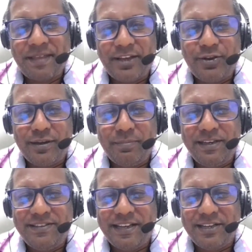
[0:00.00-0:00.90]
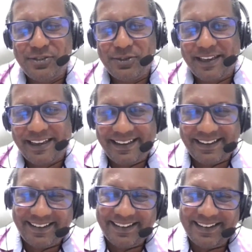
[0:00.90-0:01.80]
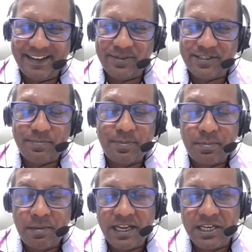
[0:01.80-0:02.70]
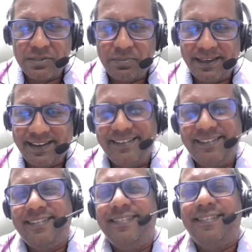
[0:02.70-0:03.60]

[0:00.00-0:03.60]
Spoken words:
Thank you, Nambita and Zuki. It was a pleasure being here.